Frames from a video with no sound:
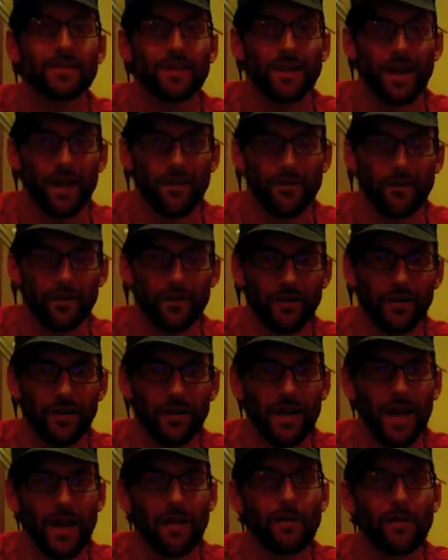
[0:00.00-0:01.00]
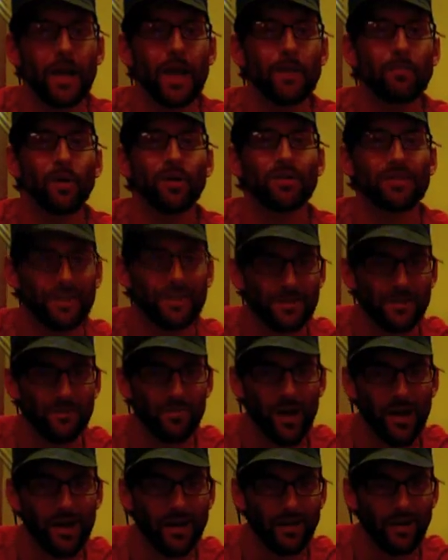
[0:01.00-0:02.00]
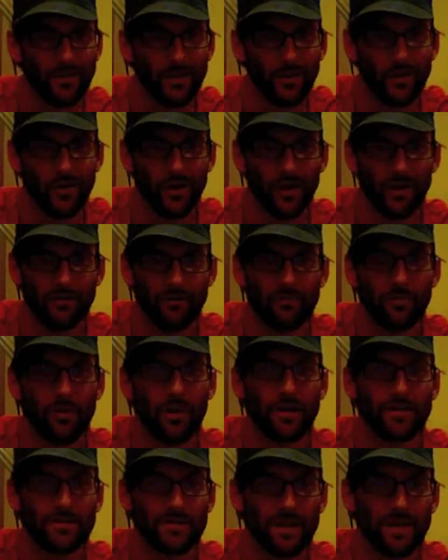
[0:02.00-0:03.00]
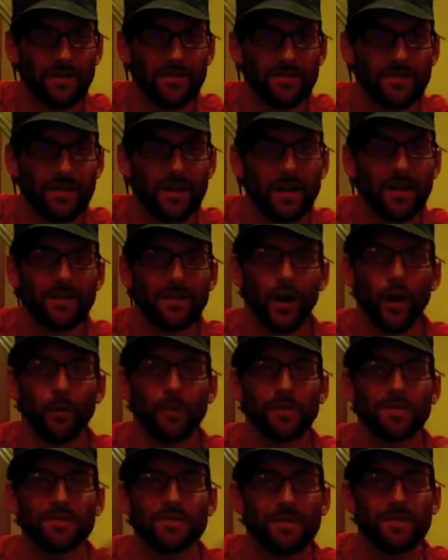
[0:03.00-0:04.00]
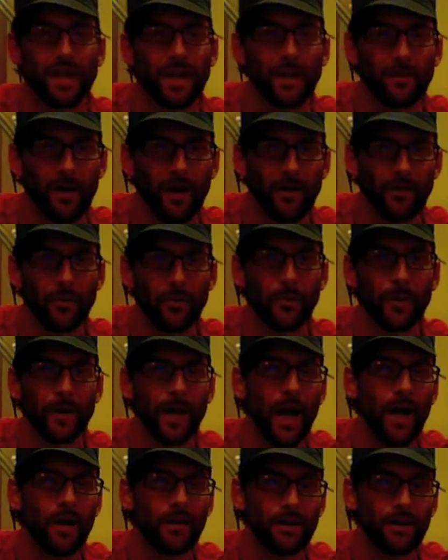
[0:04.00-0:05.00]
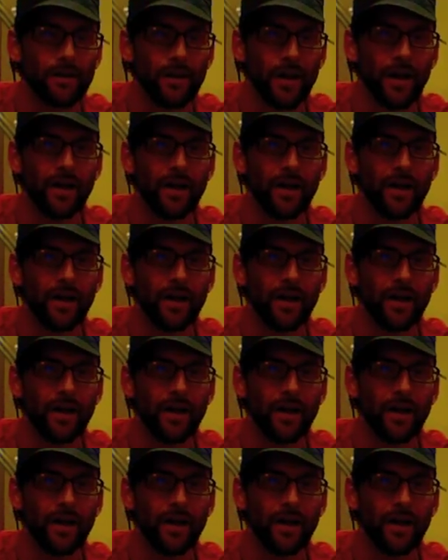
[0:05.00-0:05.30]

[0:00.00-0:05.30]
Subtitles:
together and participating in the creative process to help us think about the reality